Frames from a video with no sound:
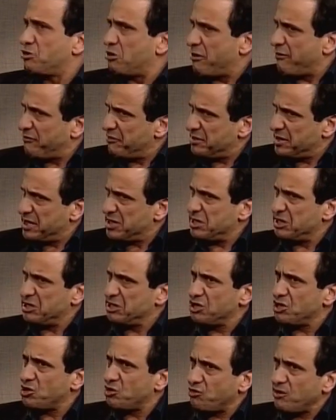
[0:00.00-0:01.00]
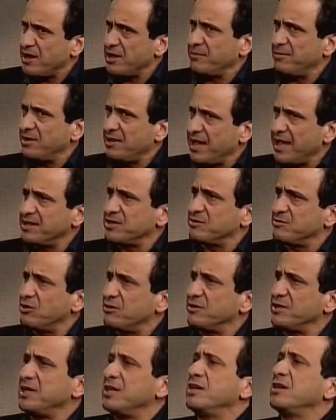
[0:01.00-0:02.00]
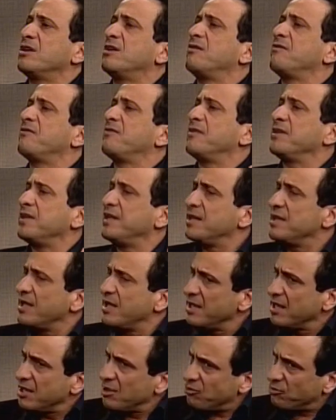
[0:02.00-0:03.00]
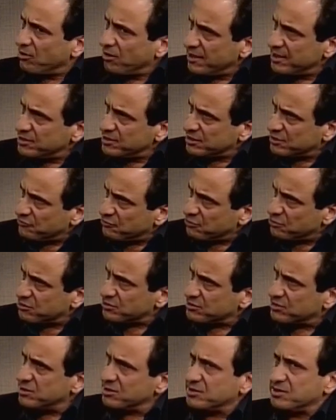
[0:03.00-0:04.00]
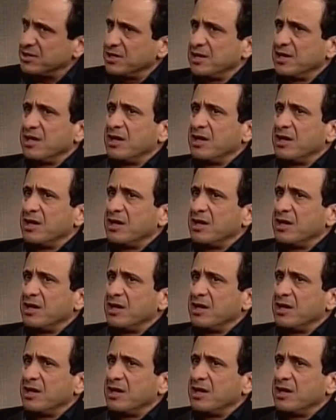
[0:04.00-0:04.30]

of the incredible hegemony of the religious forces